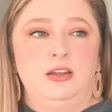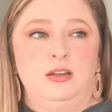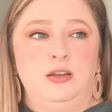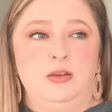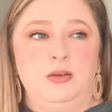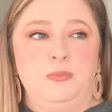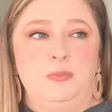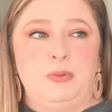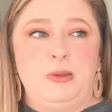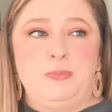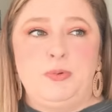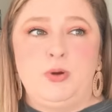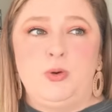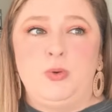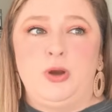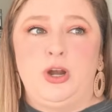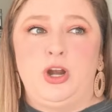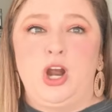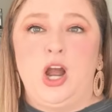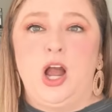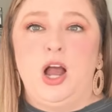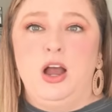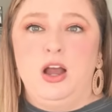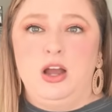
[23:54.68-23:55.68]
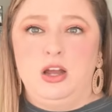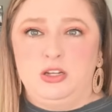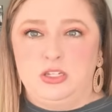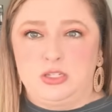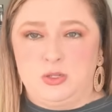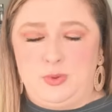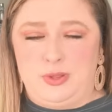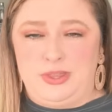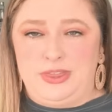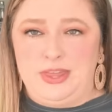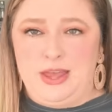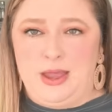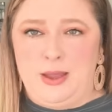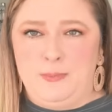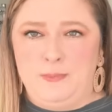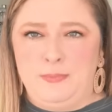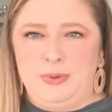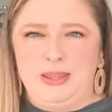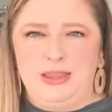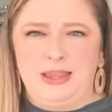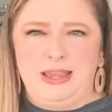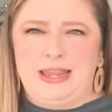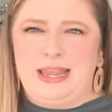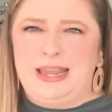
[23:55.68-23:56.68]
people wear Uggs with them,
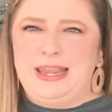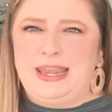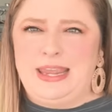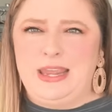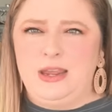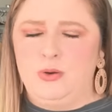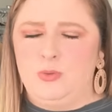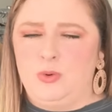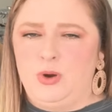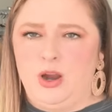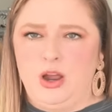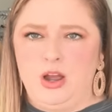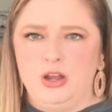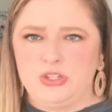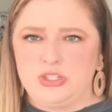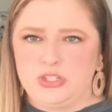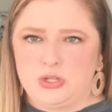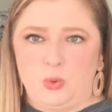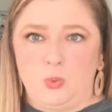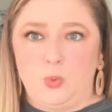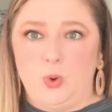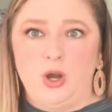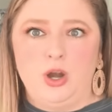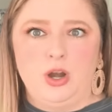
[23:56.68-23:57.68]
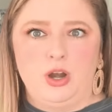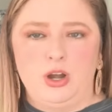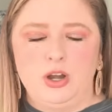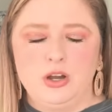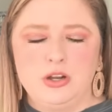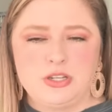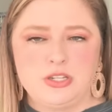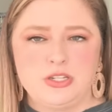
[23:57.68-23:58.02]
but like I can't wear Uggs to work.